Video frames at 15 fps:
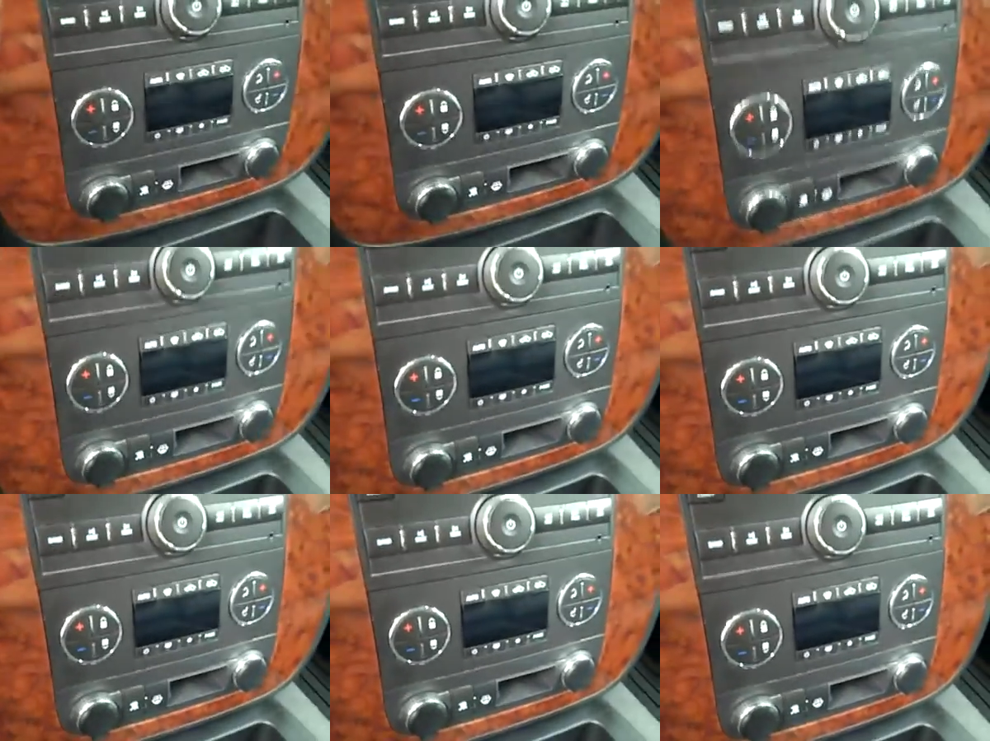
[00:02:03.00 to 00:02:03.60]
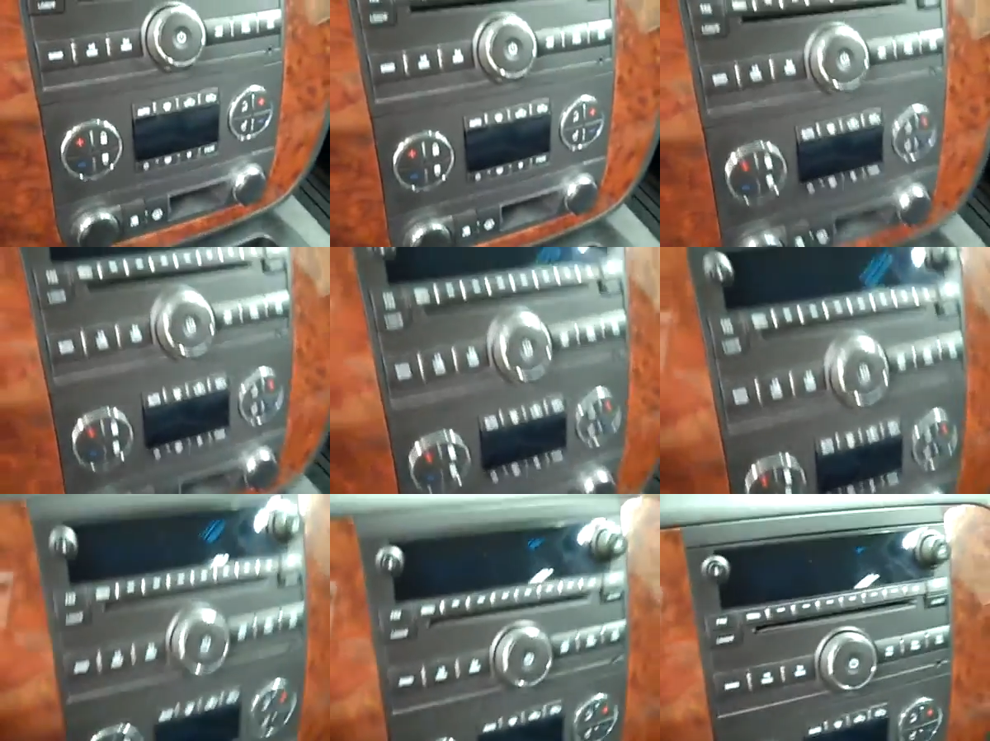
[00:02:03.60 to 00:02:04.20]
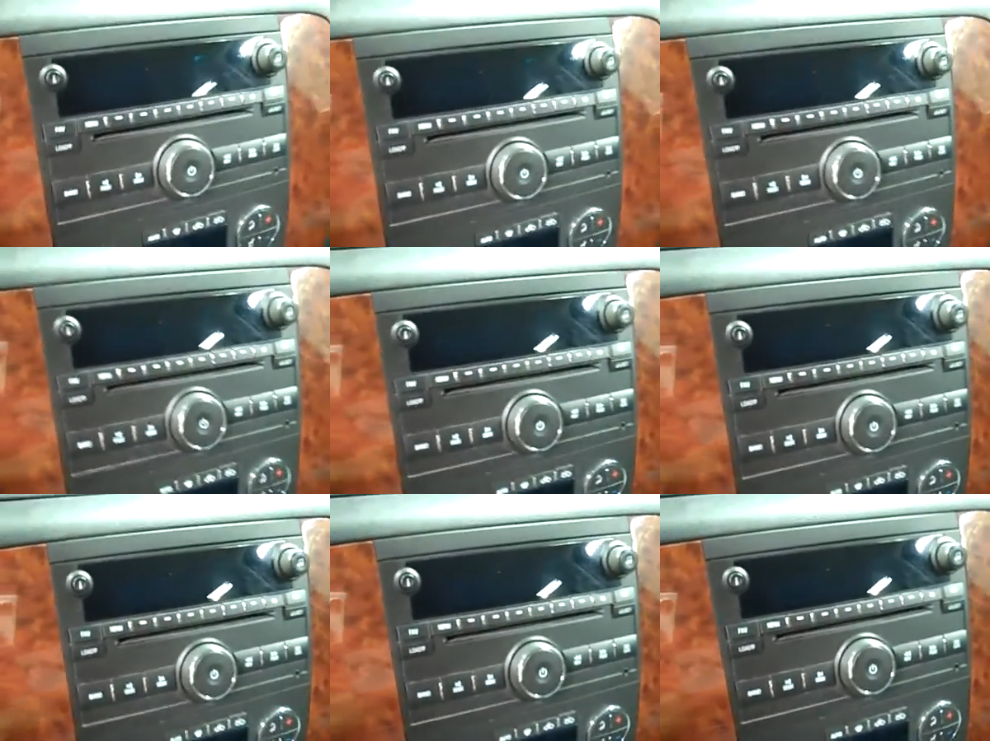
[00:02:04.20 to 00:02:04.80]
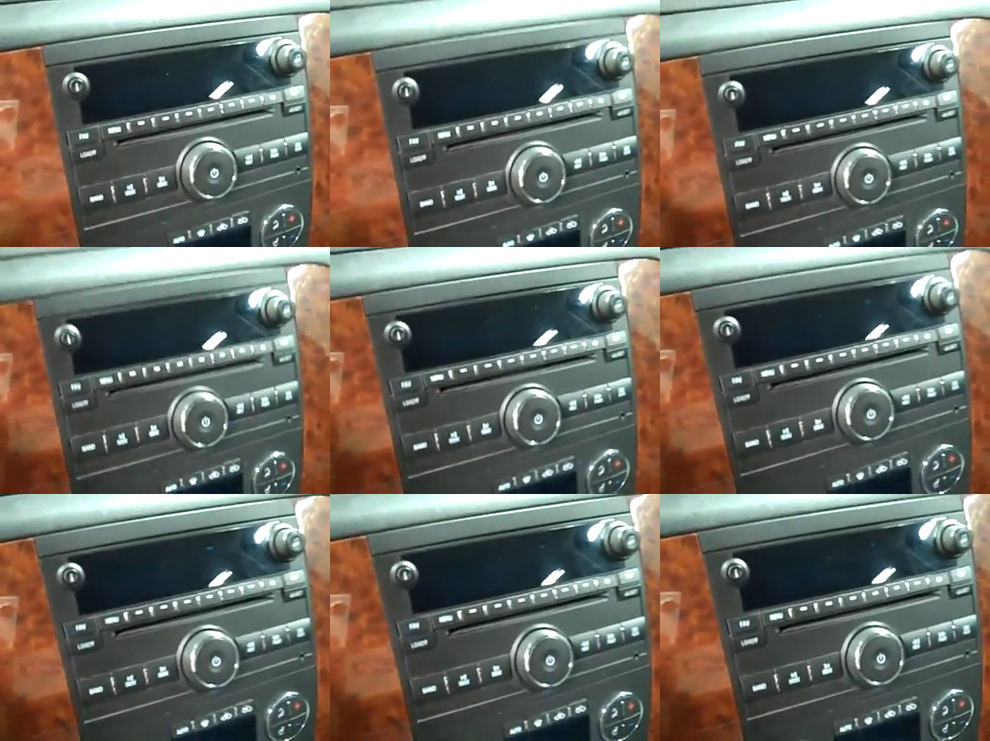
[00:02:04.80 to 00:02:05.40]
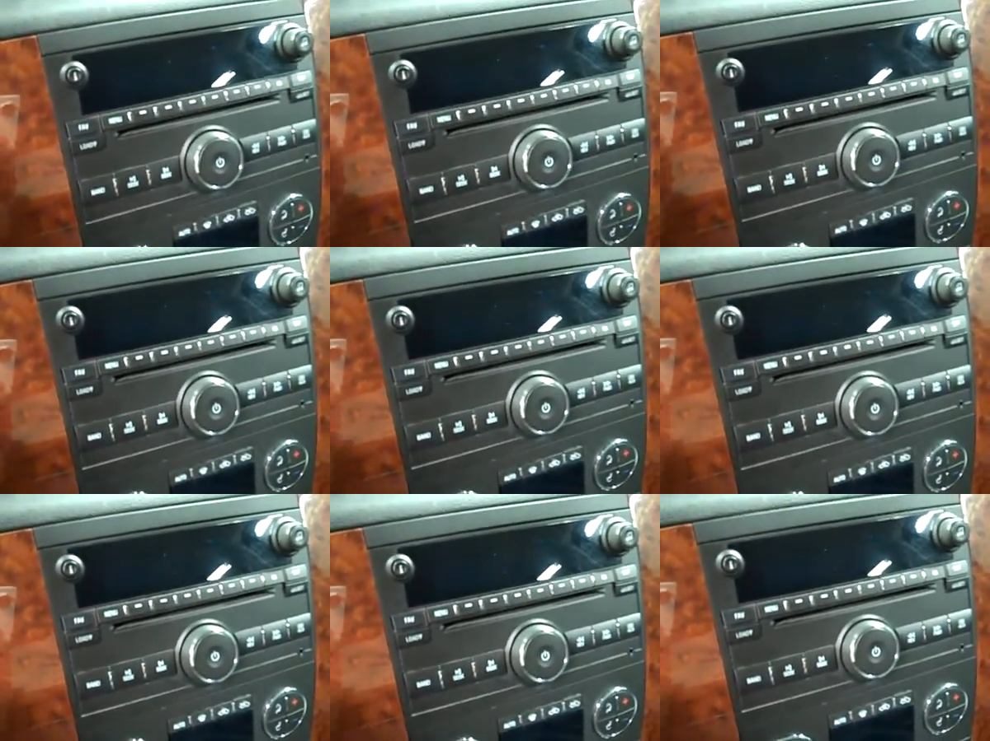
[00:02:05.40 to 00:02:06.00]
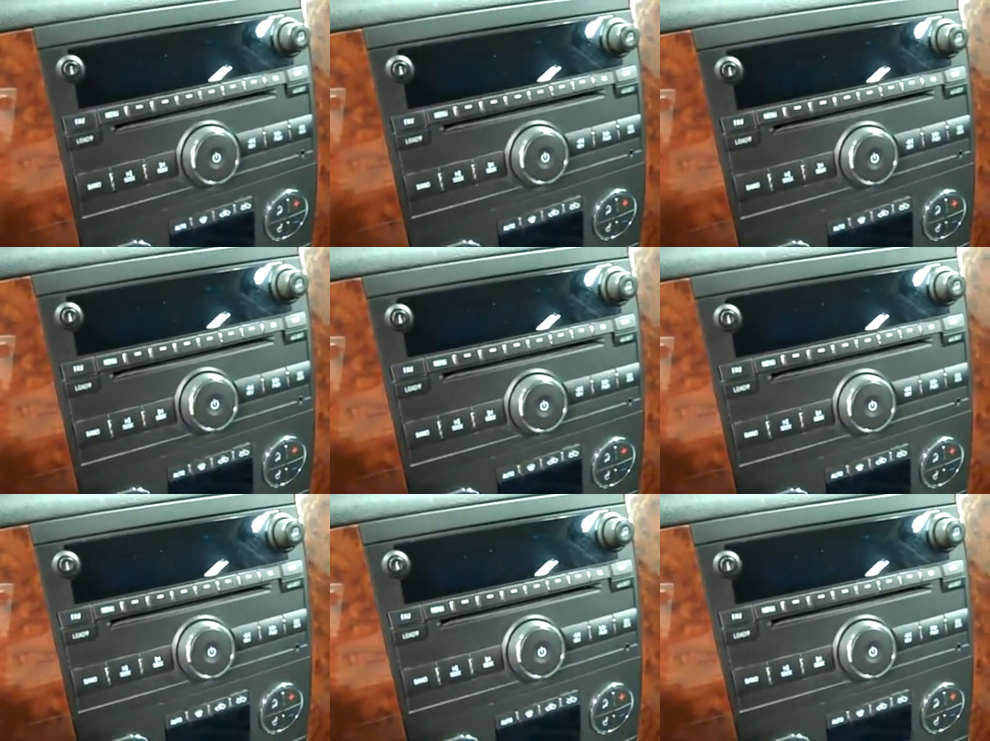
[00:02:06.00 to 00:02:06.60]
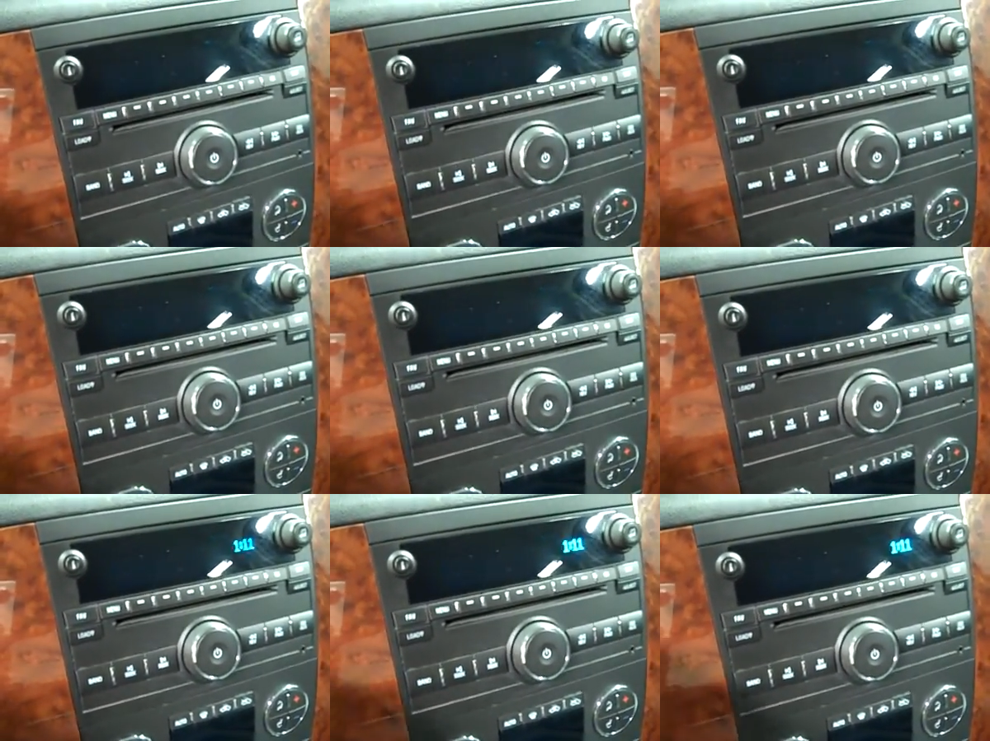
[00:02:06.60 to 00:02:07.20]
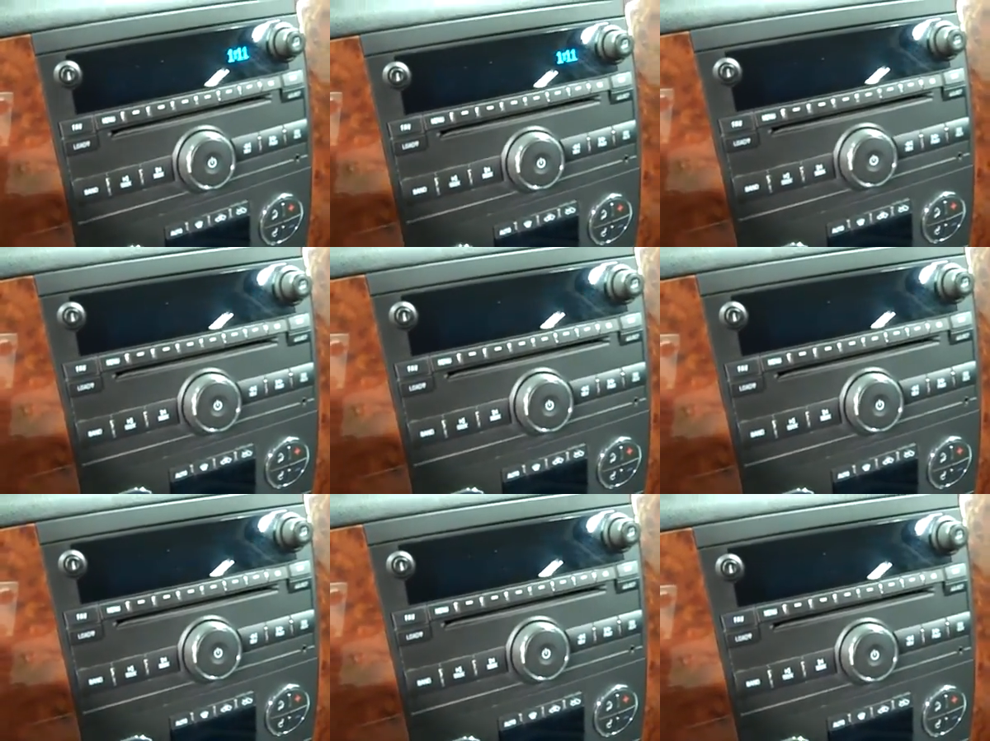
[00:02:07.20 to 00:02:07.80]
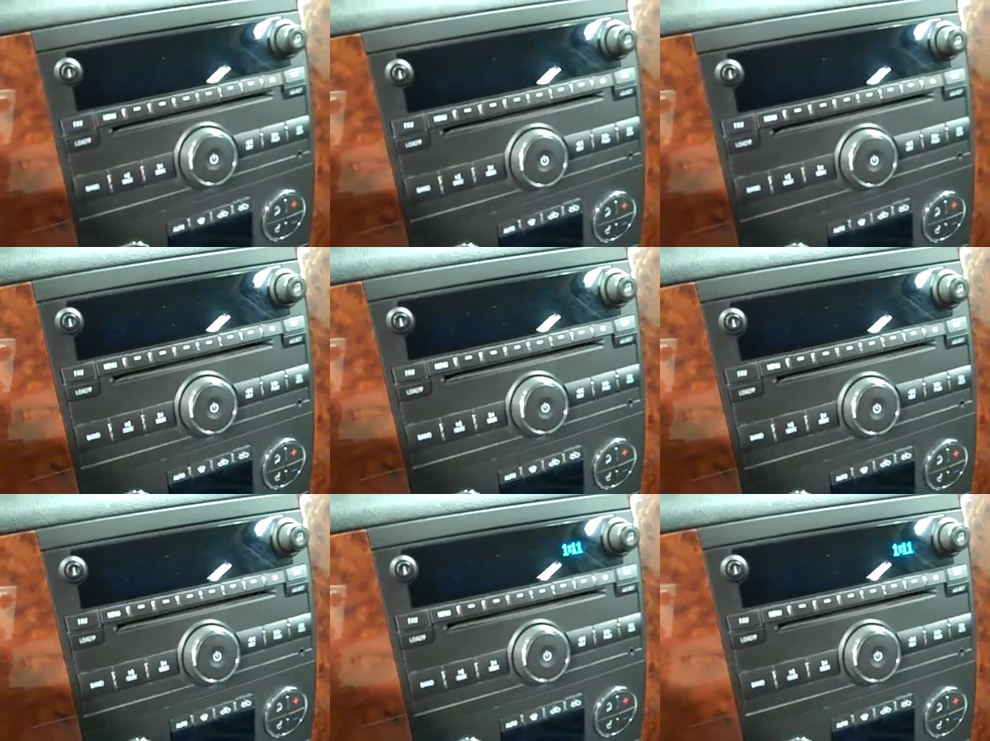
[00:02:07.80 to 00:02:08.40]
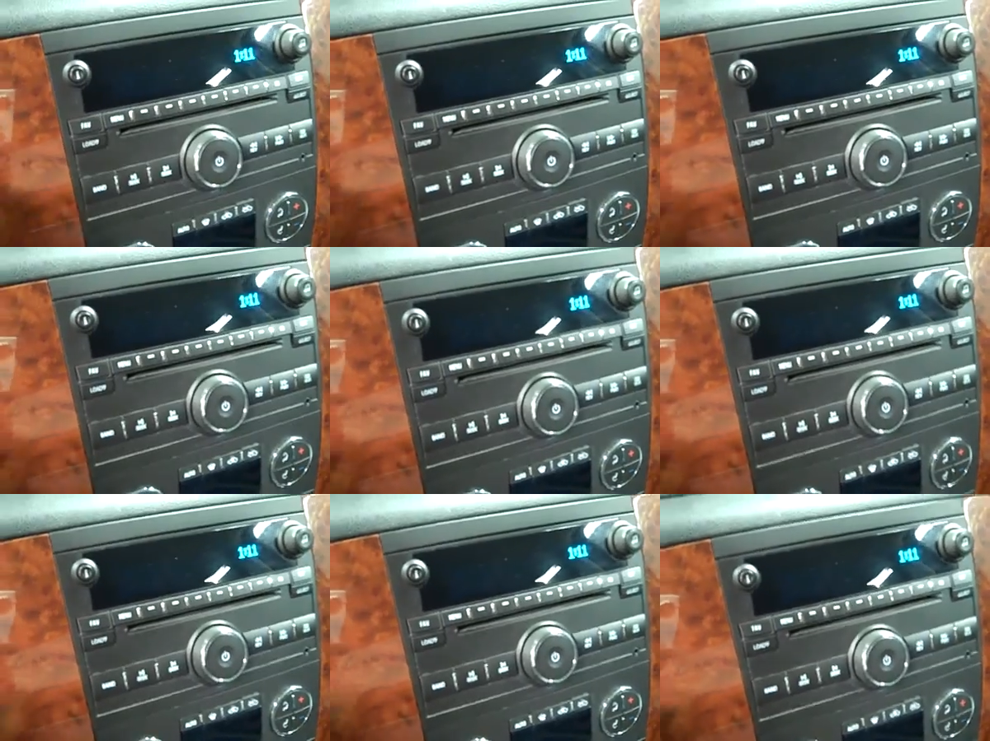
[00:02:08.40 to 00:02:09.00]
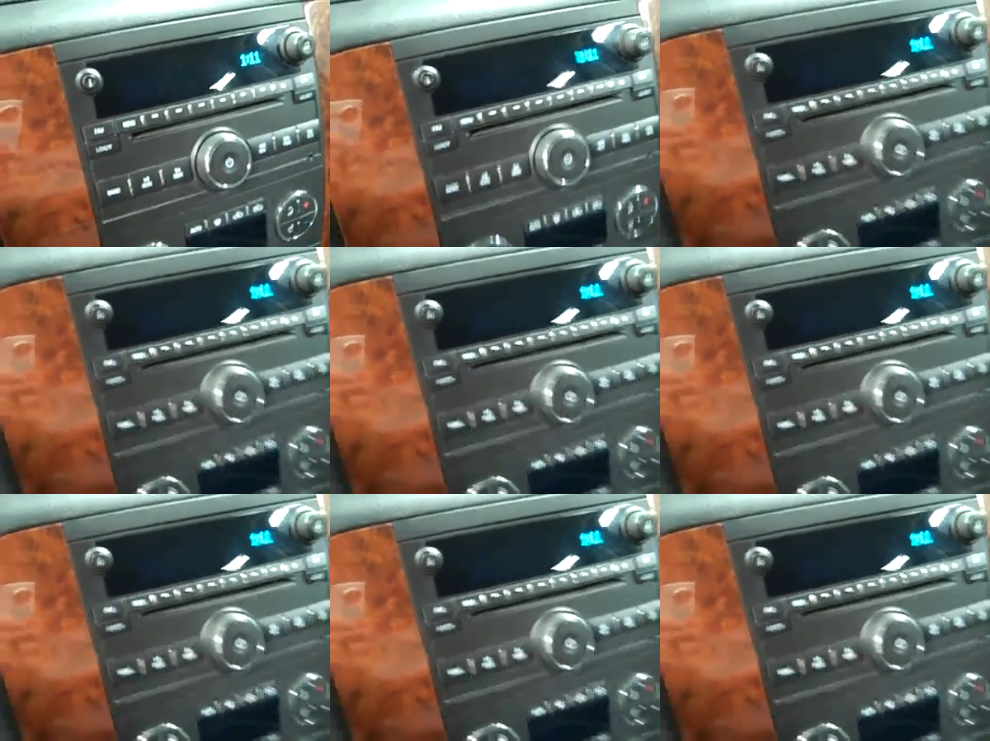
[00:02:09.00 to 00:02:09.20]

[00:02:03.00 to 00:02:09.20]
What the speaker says: (no speaker visible)